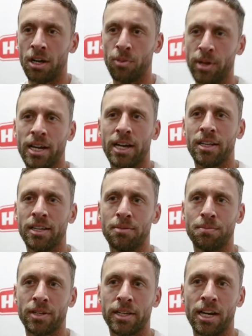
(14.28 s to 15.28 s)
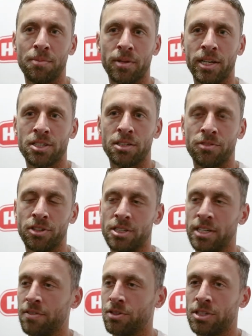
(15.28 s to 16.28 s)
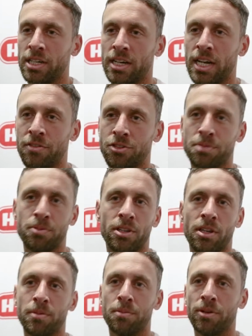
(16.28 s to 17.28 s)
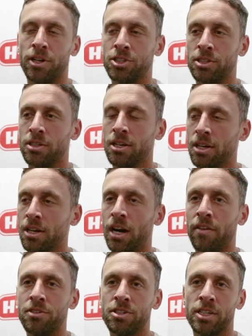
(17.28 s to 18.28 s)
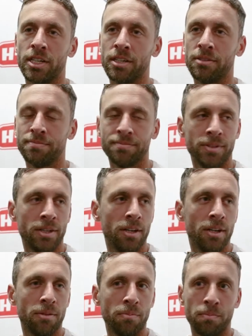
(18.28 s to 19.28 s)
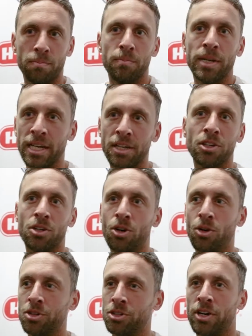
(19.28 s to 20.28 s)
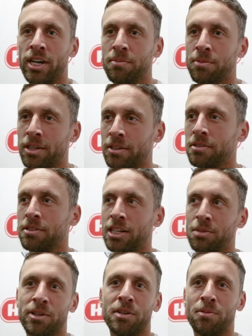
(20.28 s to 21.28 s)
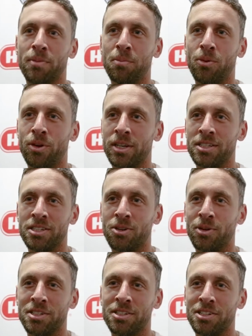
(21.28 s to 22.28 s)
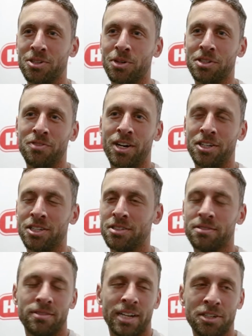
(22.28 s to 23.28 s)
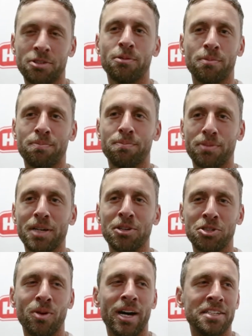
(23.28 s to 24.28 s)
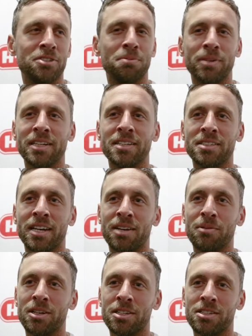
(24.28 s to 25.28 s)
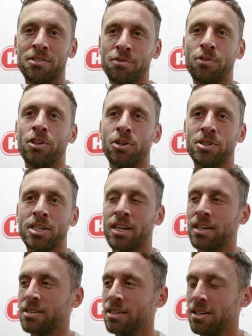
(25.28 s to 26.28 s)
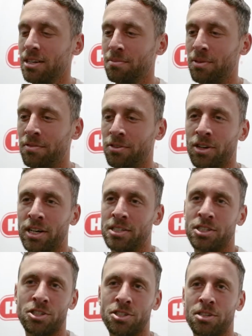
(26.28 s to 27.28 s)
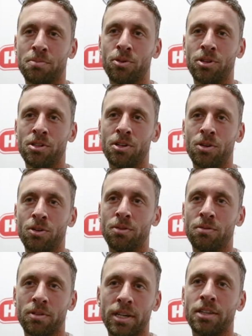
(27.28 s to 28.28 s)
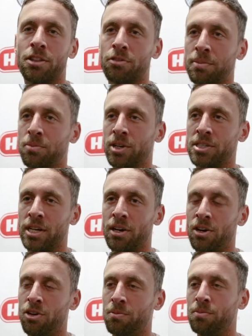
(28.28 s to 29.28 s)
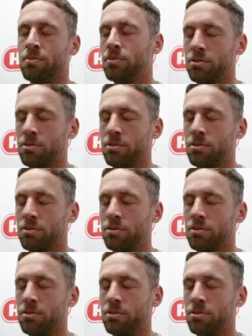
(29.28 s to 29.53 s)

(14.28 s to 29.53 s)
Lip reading: we kind of let them outplay us in the first half. So second half was just putting up the pressure. Obviously, me getting the goal was great, but celebrating with my boys is always fun. Just, that's pretty much why I still play this game, because it's for those kids. But for us, it's just an important goal, get the 3 points at home.